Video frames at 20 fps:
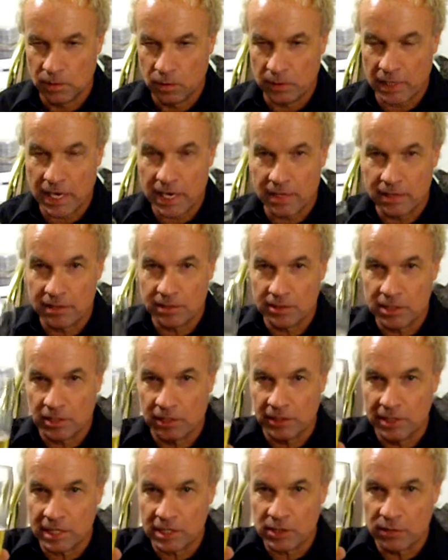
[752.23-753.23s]
Okay,
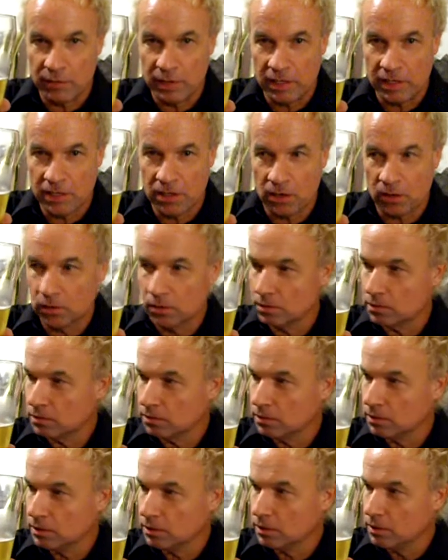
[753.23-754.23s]
till the next video.
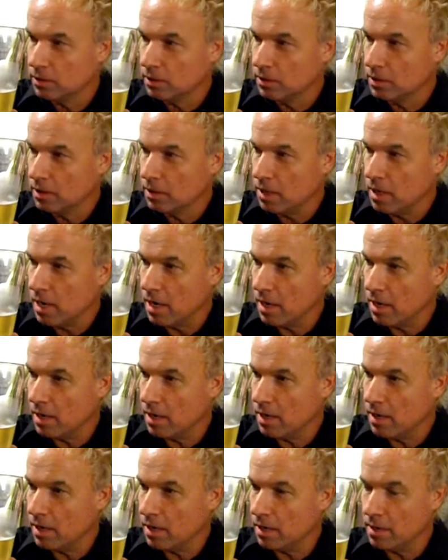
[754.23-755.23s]

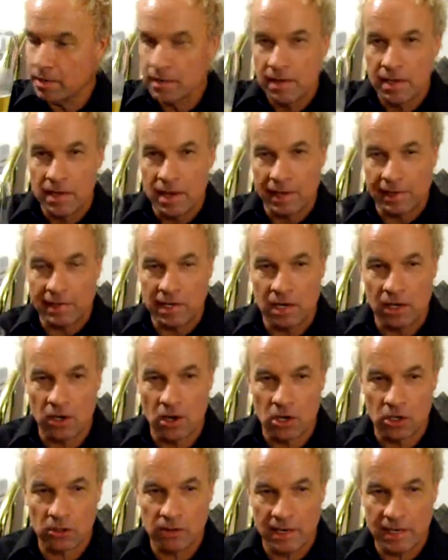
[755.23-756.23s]
I got an
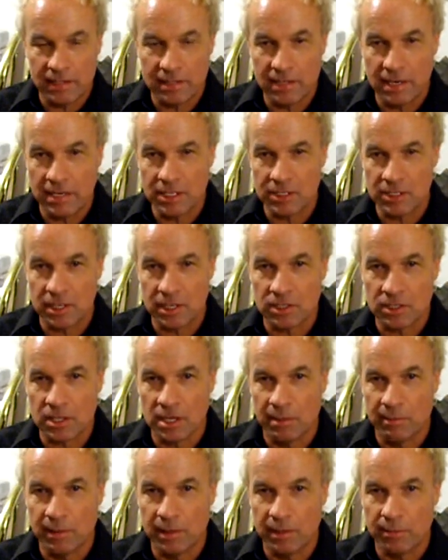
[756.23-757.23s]
all-grain taste test
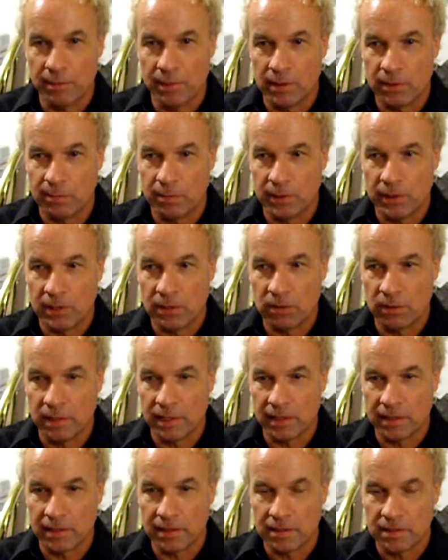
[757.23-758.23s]
coming up here pretty
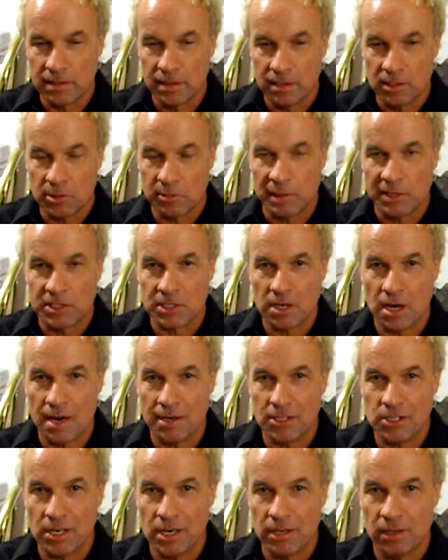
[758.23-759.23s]
quick. It's my
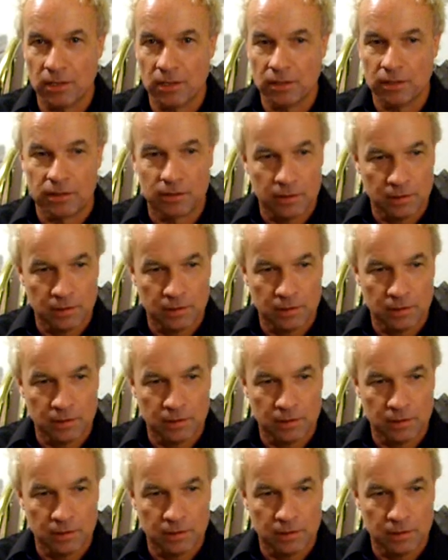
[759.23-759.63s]
Scotch Ale.